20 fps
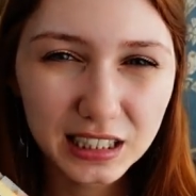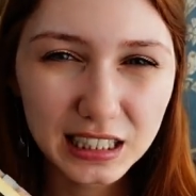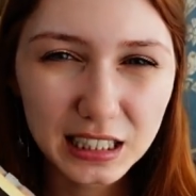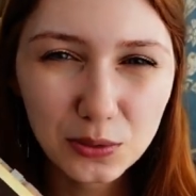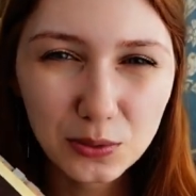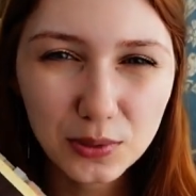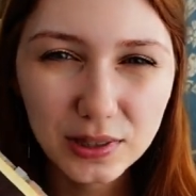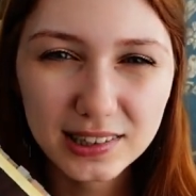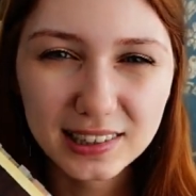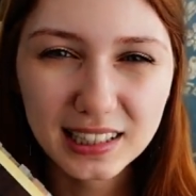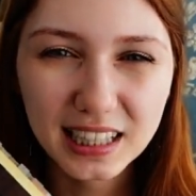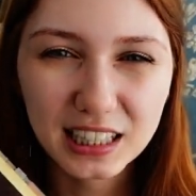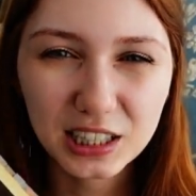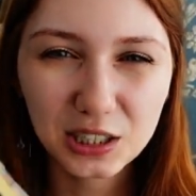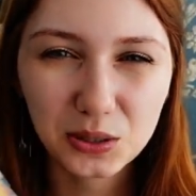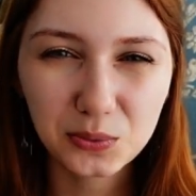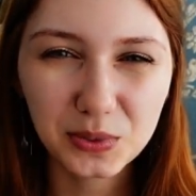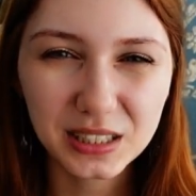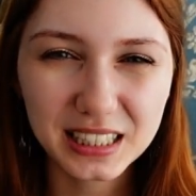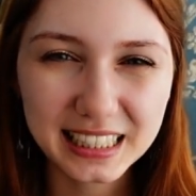It was
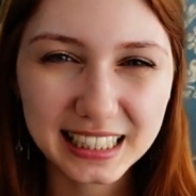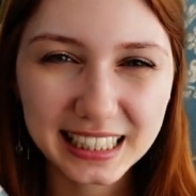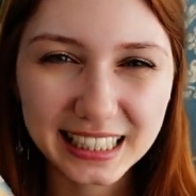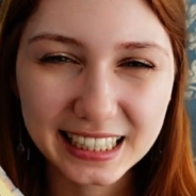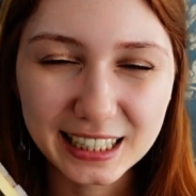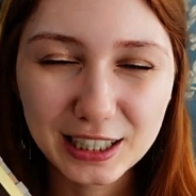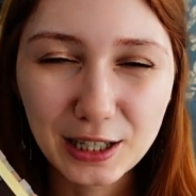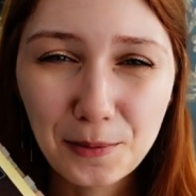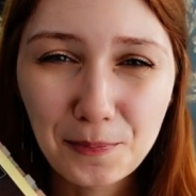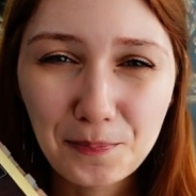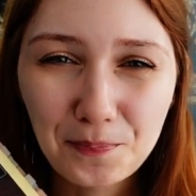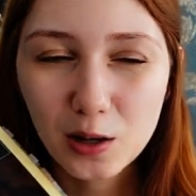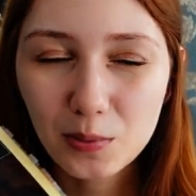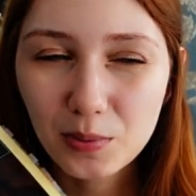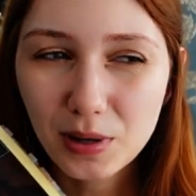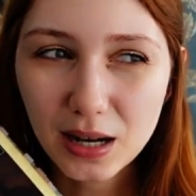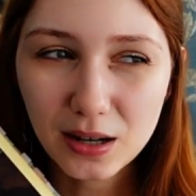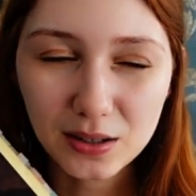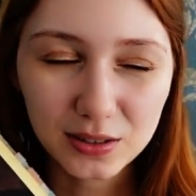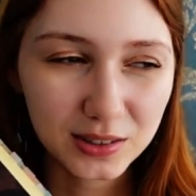like reading
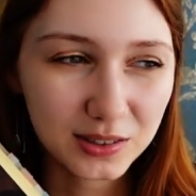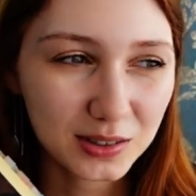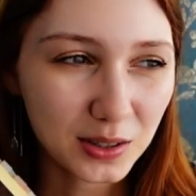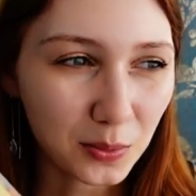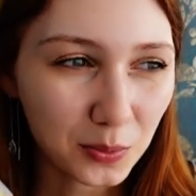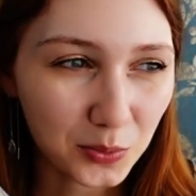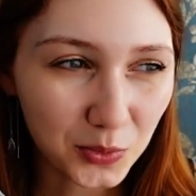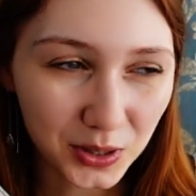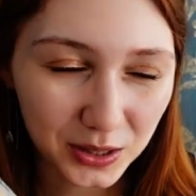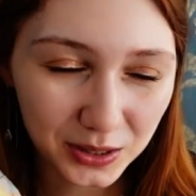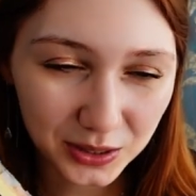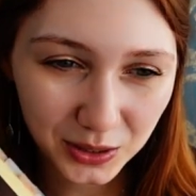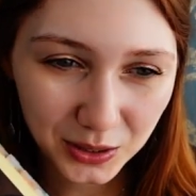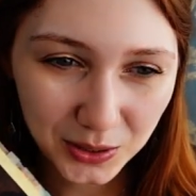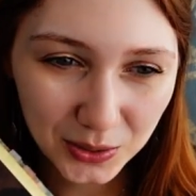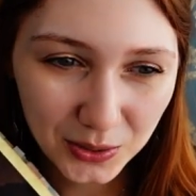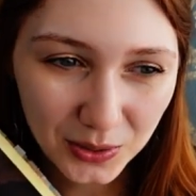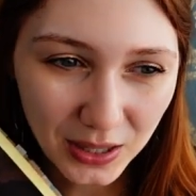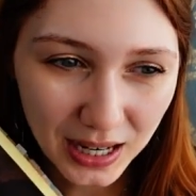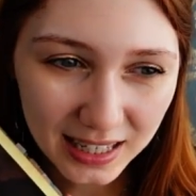about someone
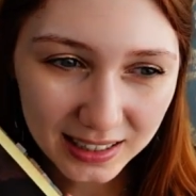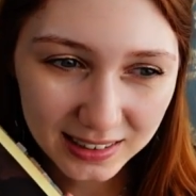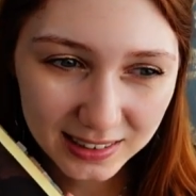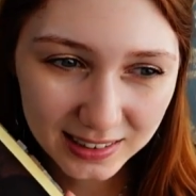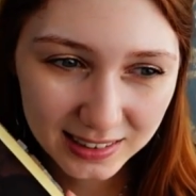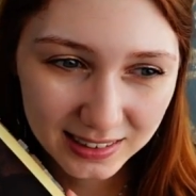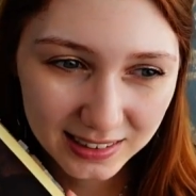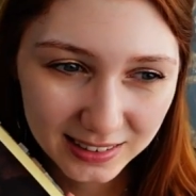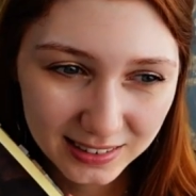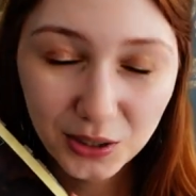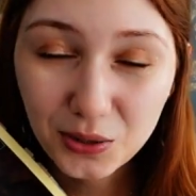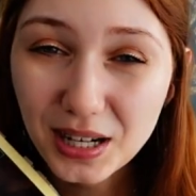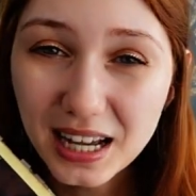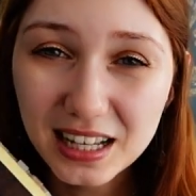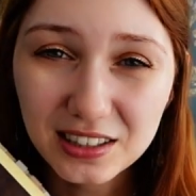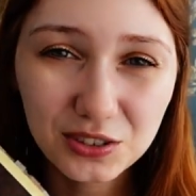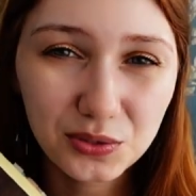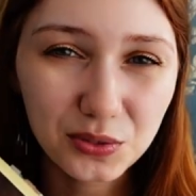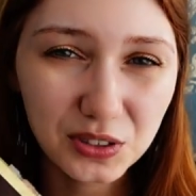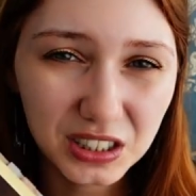who has
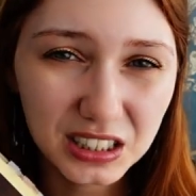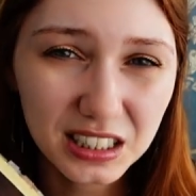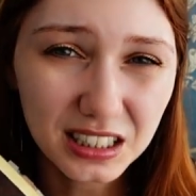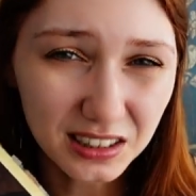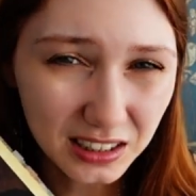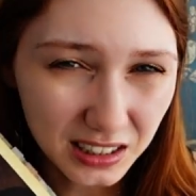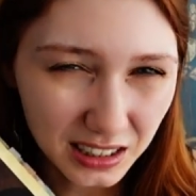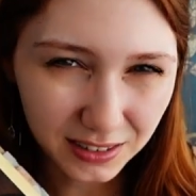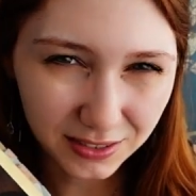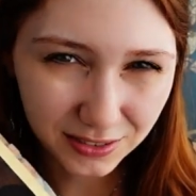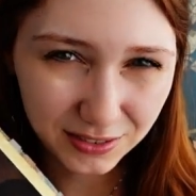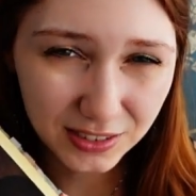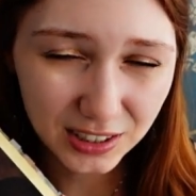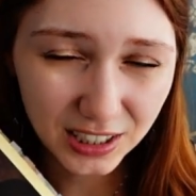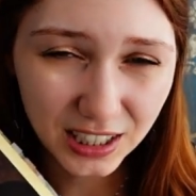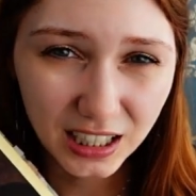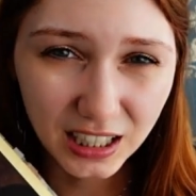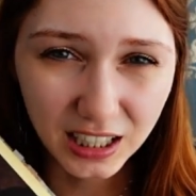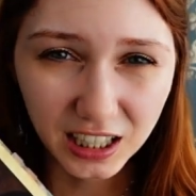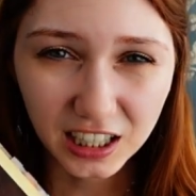really lived
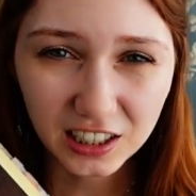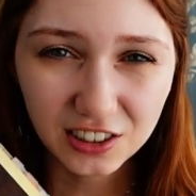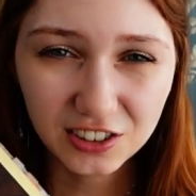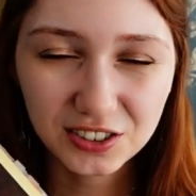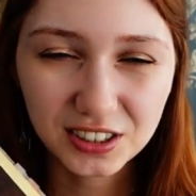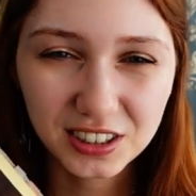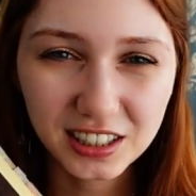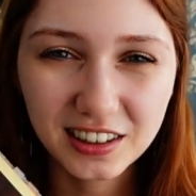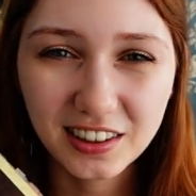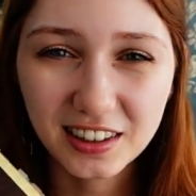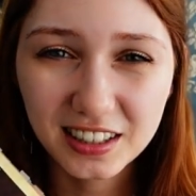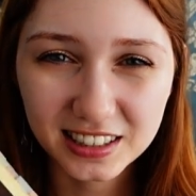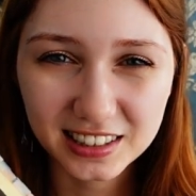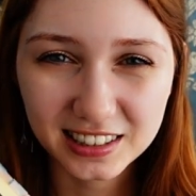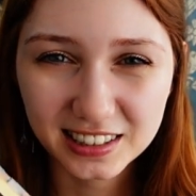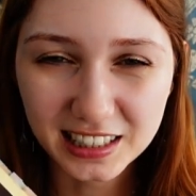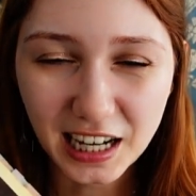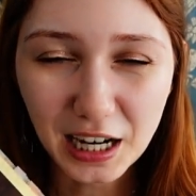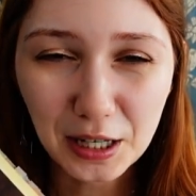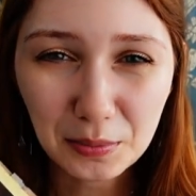during
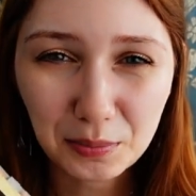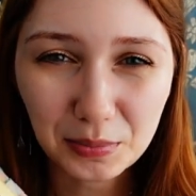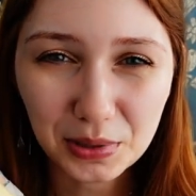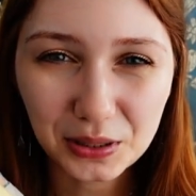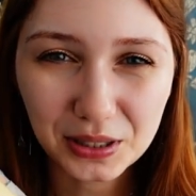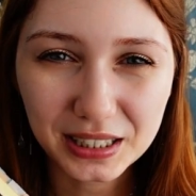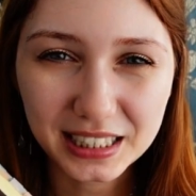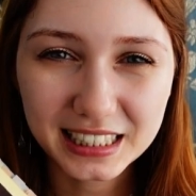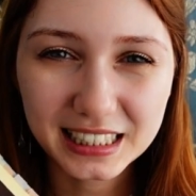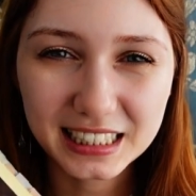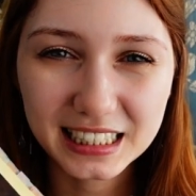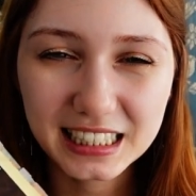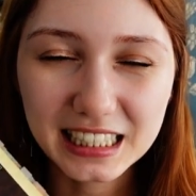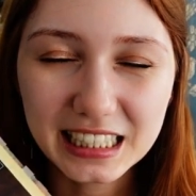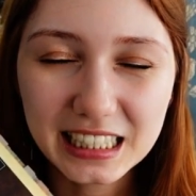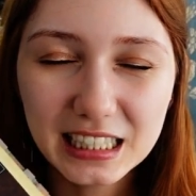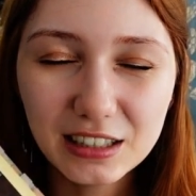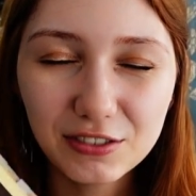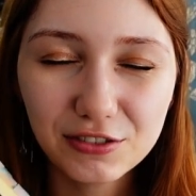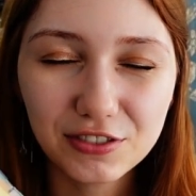this time period.
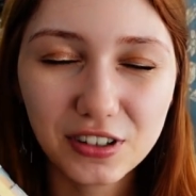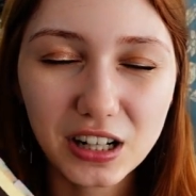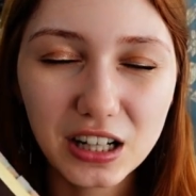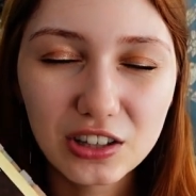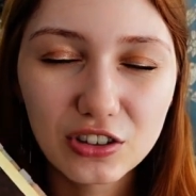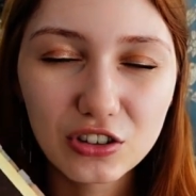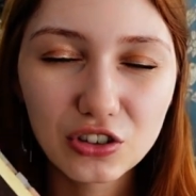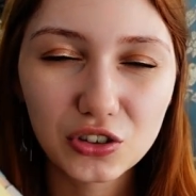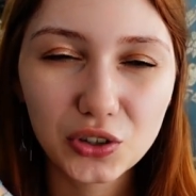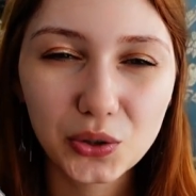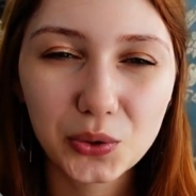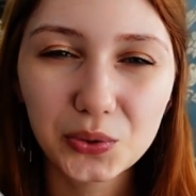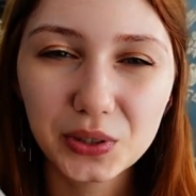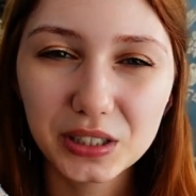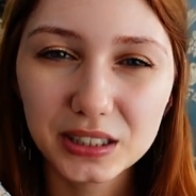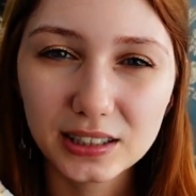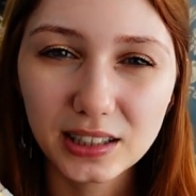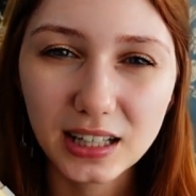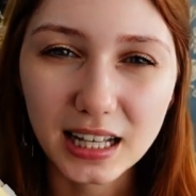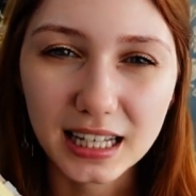He felt so
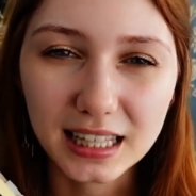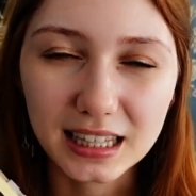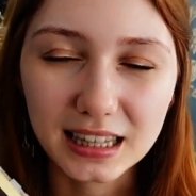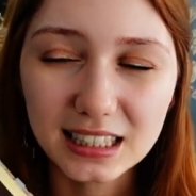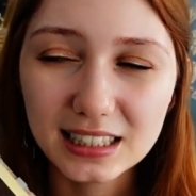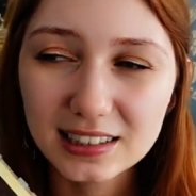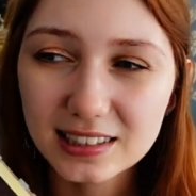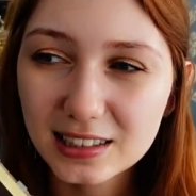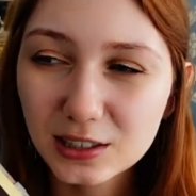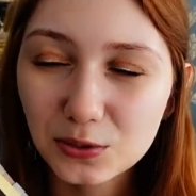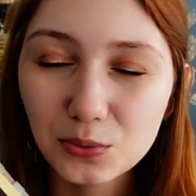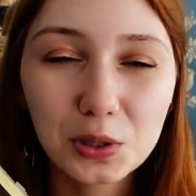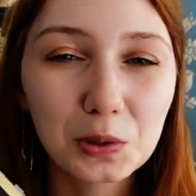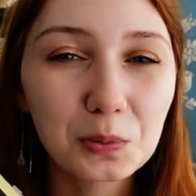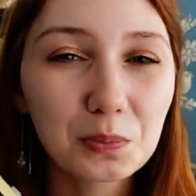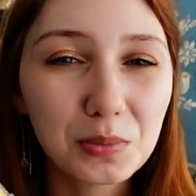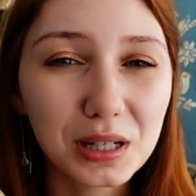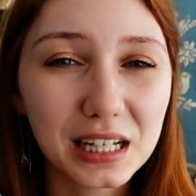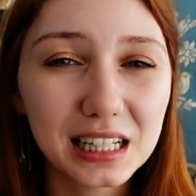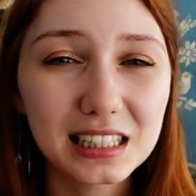real, and this is what
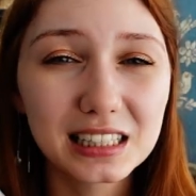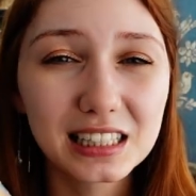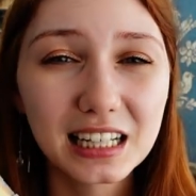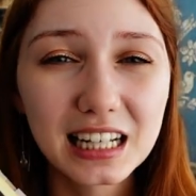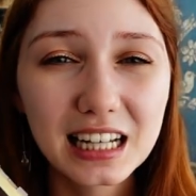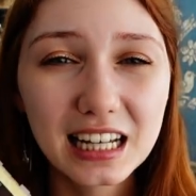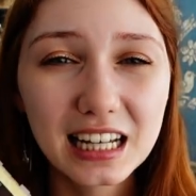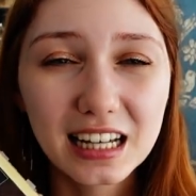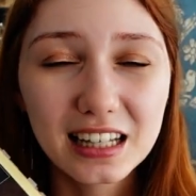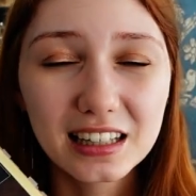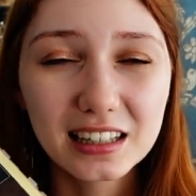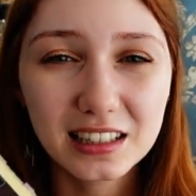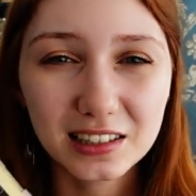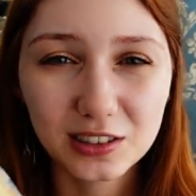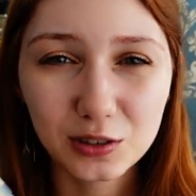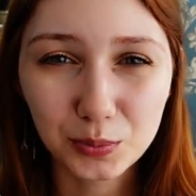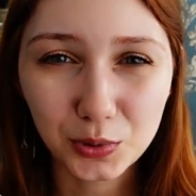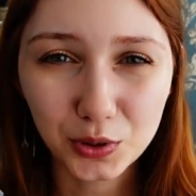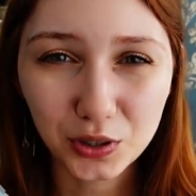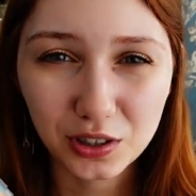made
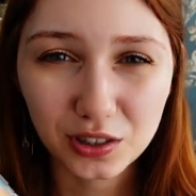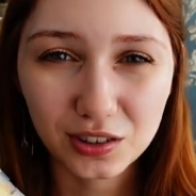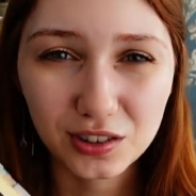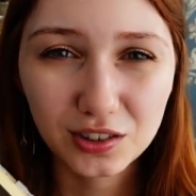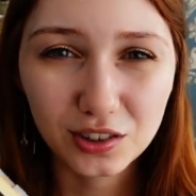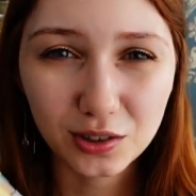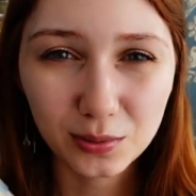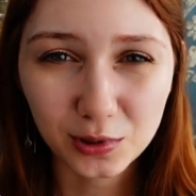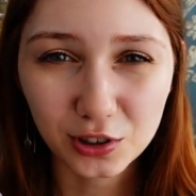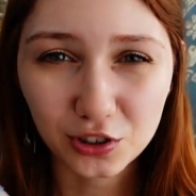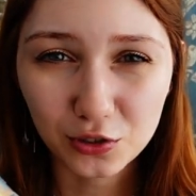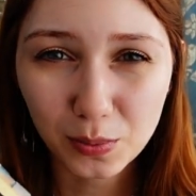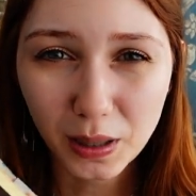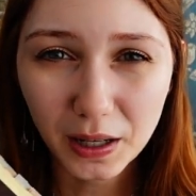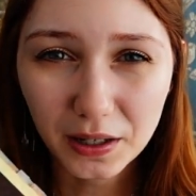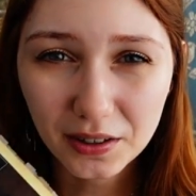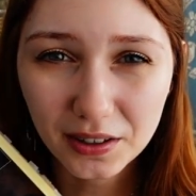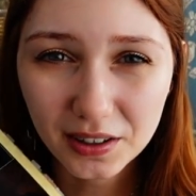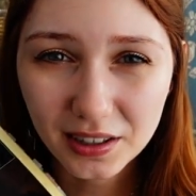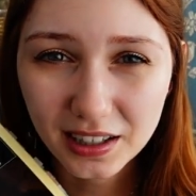this book so much
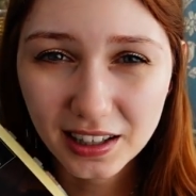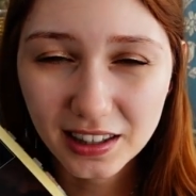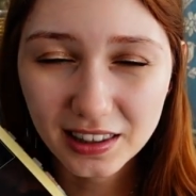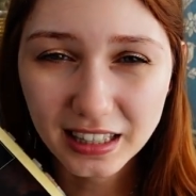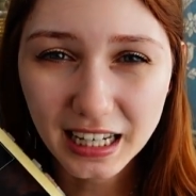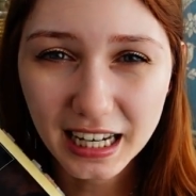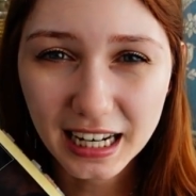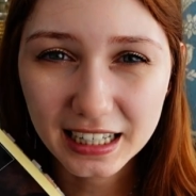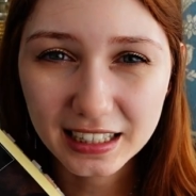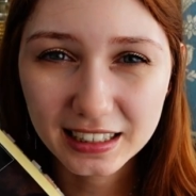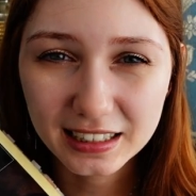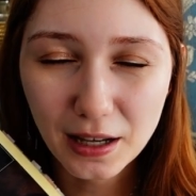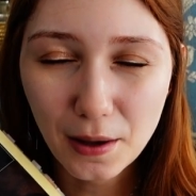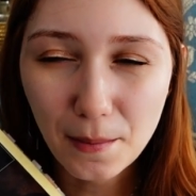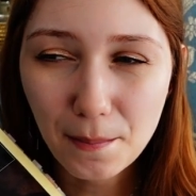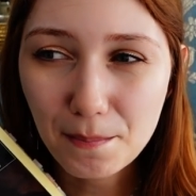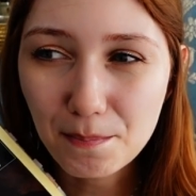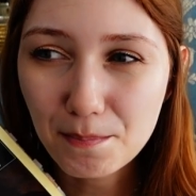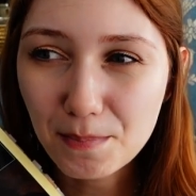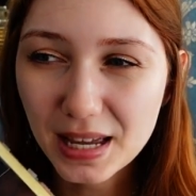better than
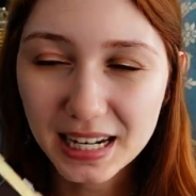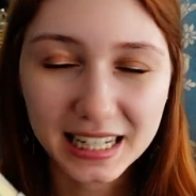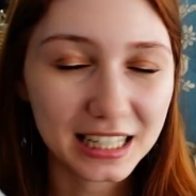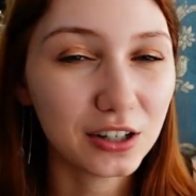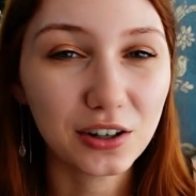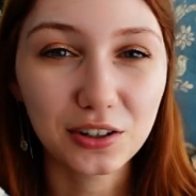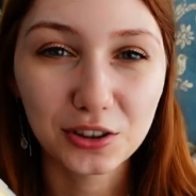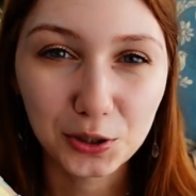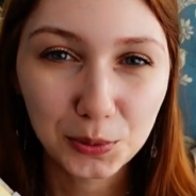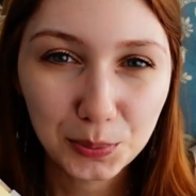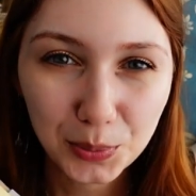many other